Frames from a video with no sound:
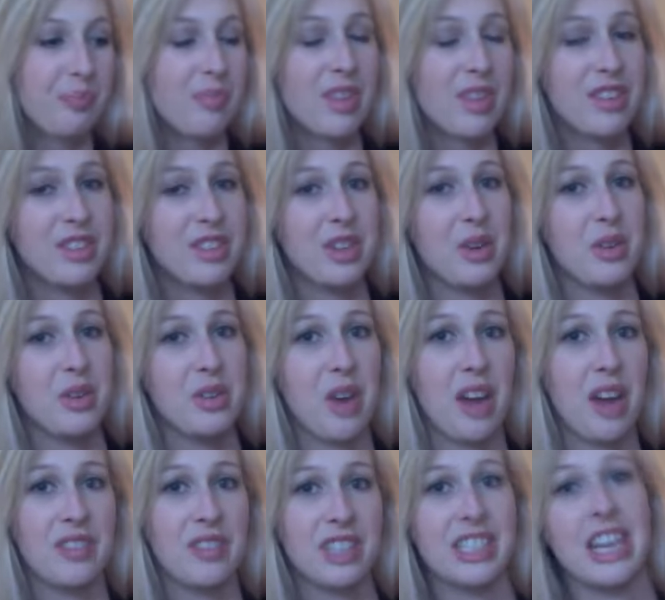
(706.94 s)
so you
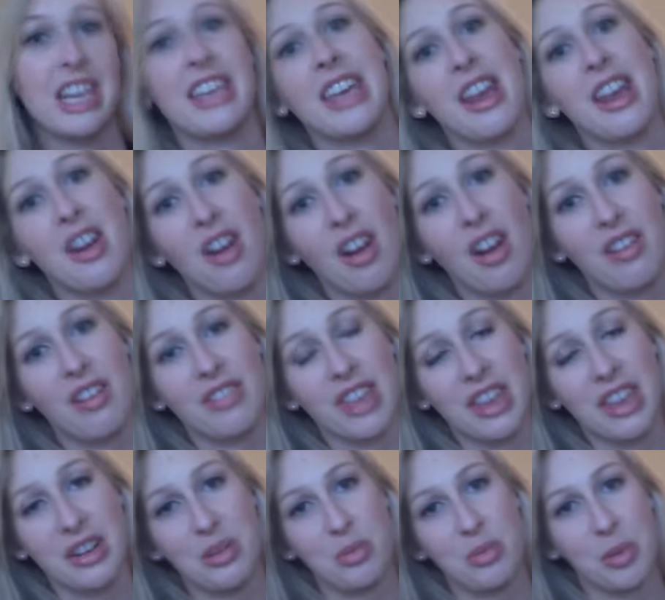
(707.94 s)
have to take care of the
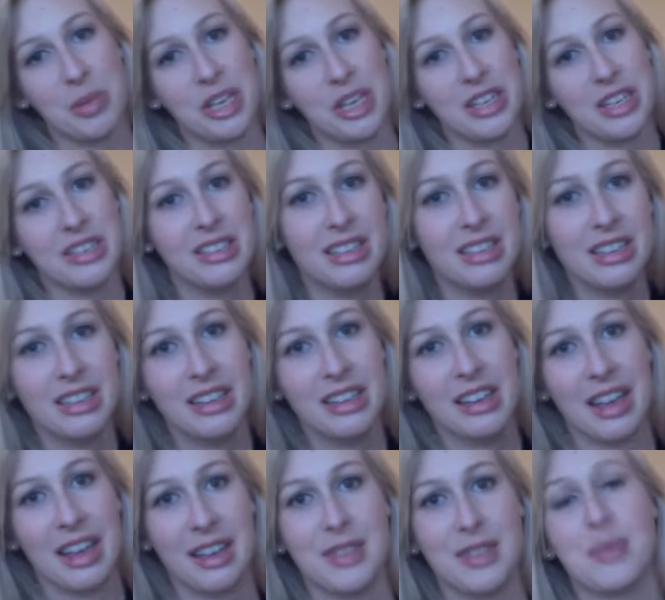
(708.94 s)
inner woman
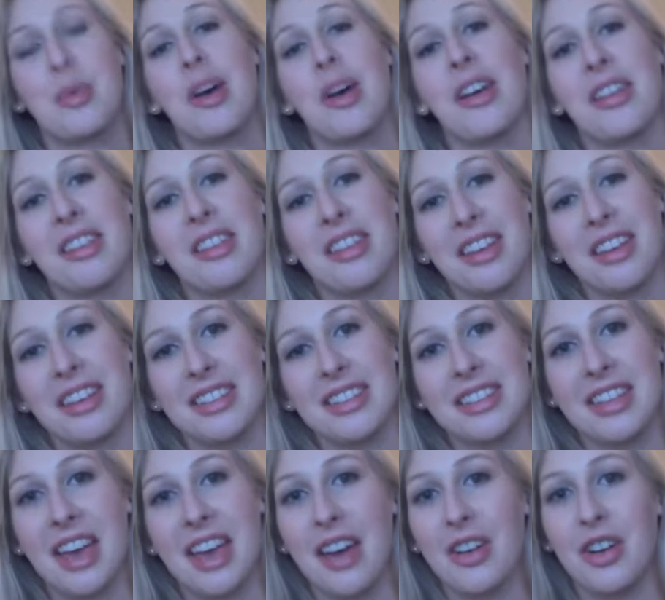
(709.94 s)
as well as
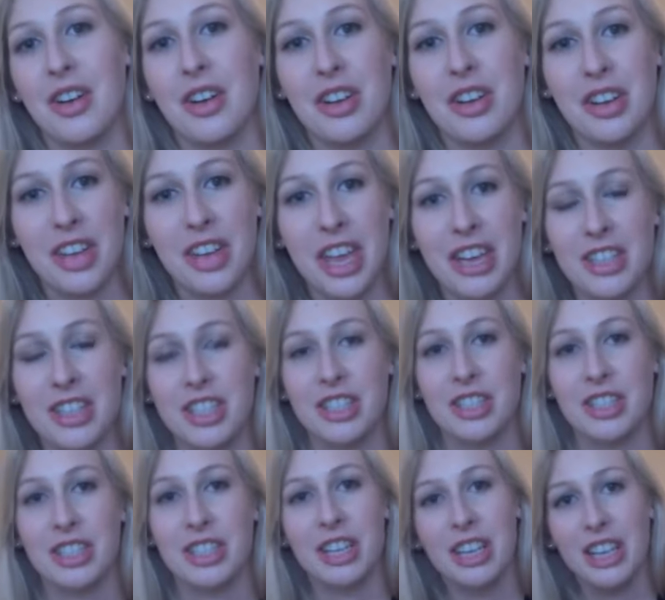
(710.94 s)
the outer. You can't
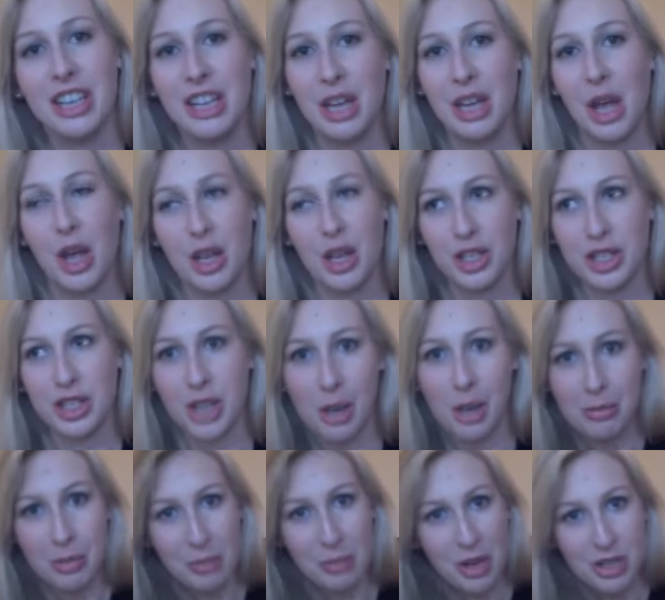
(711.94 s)
just dump
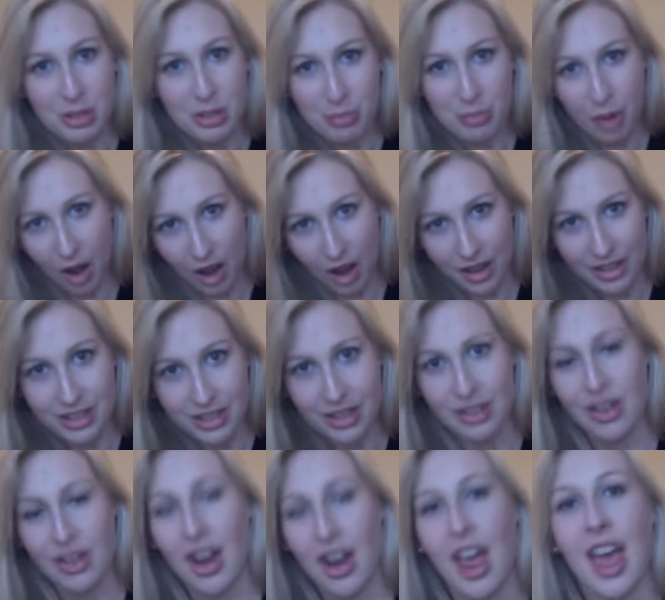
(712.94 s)
a bunch of products on
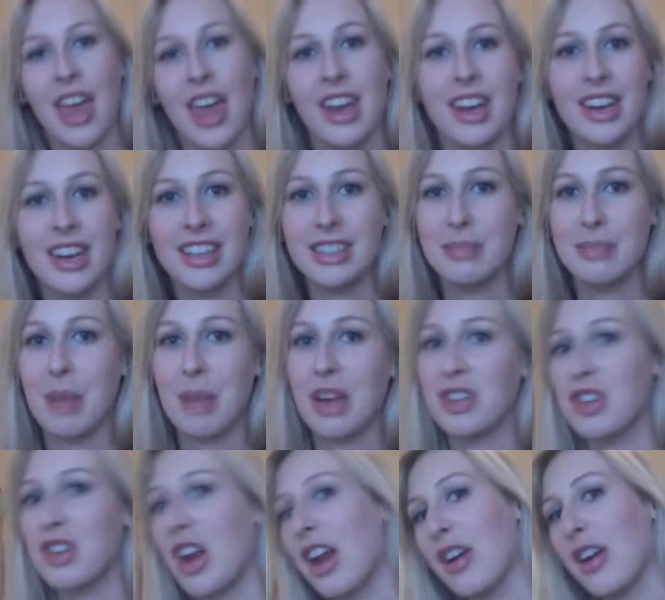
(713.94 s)
your head and expect
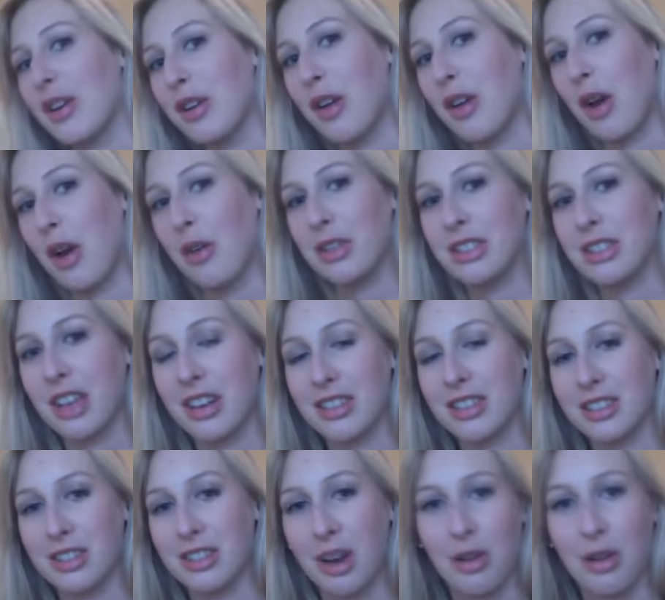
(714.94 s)
your hair to grow. It's got to
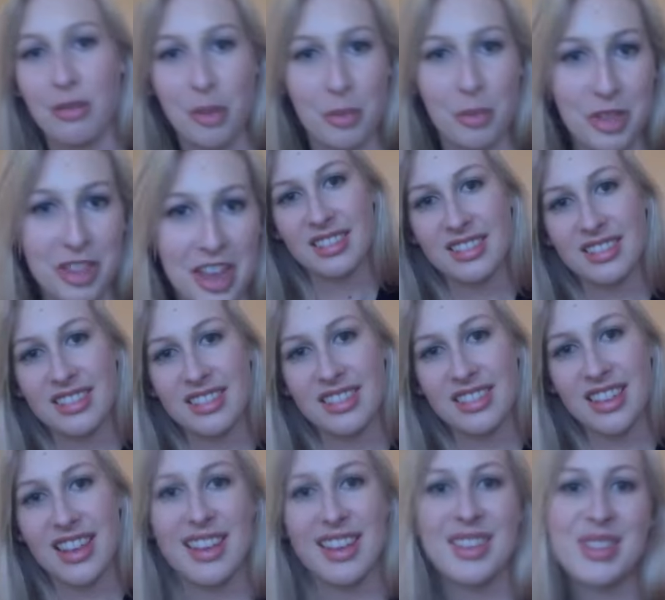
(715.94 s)
start from within.
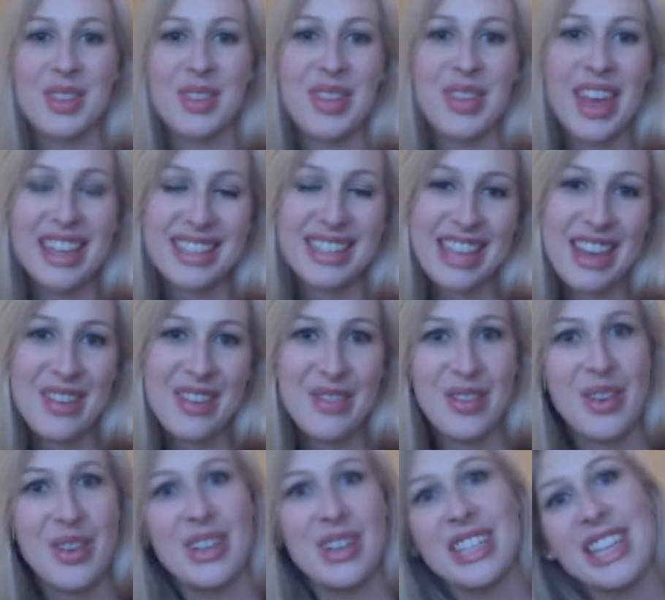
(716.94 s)
So that's it
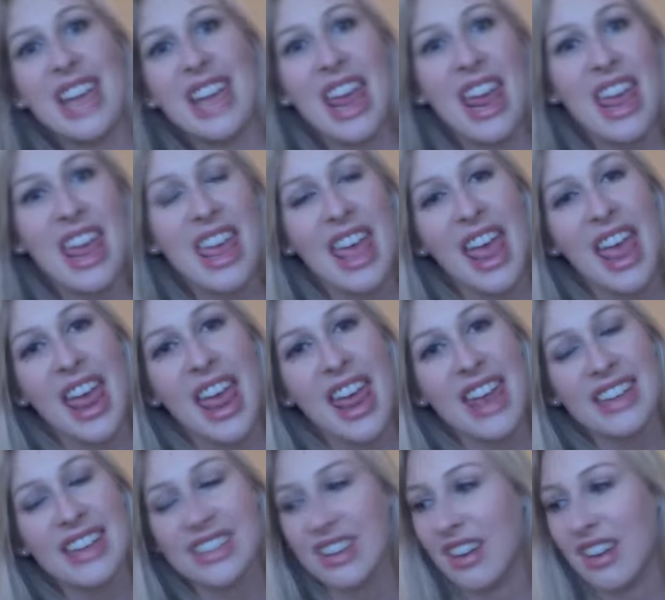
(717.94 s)
for today,
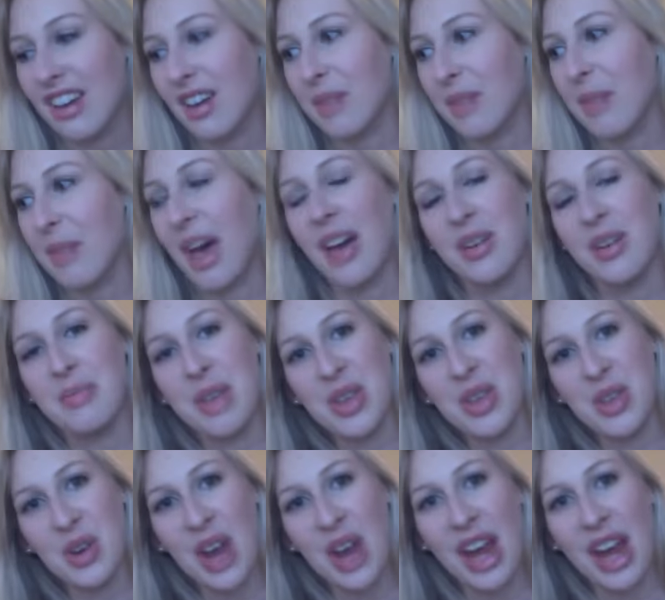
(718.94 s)
and how to
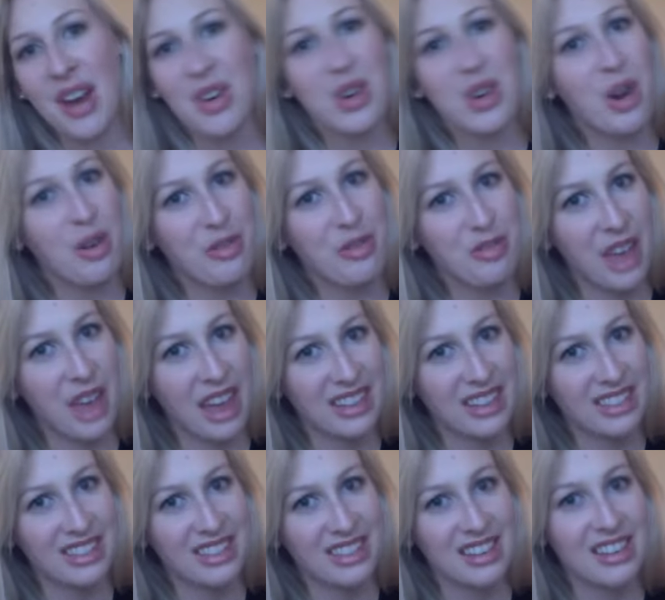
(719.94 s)
make your hair grow
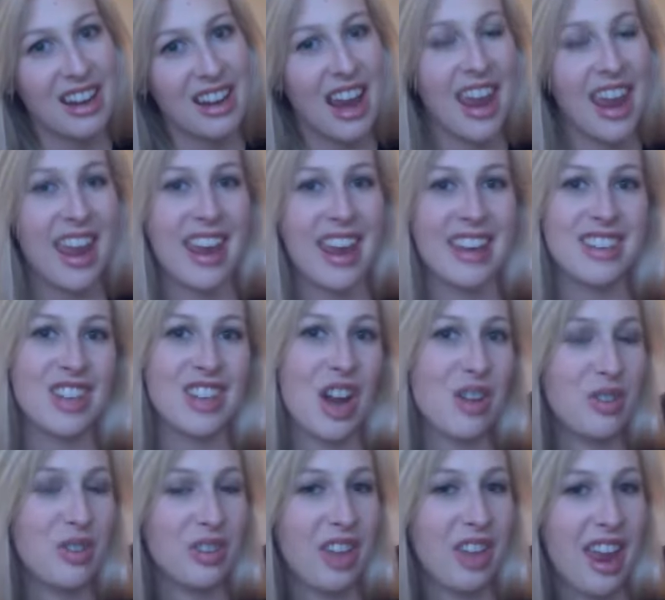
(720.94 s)
faster and
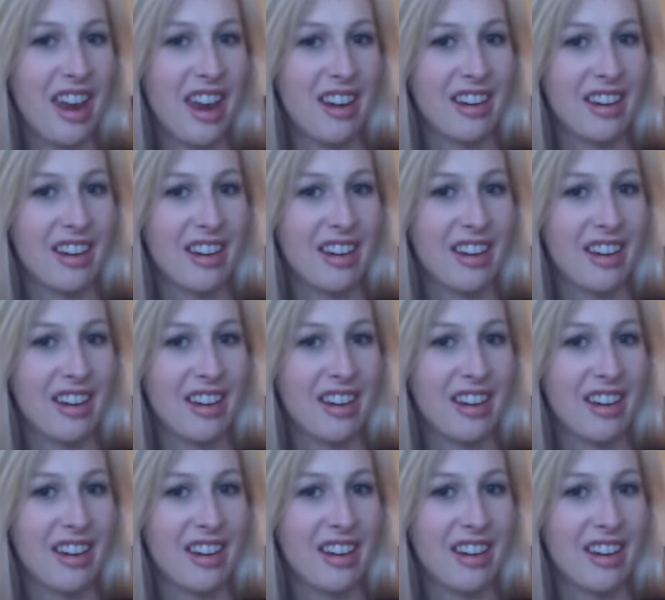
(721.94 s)
general hair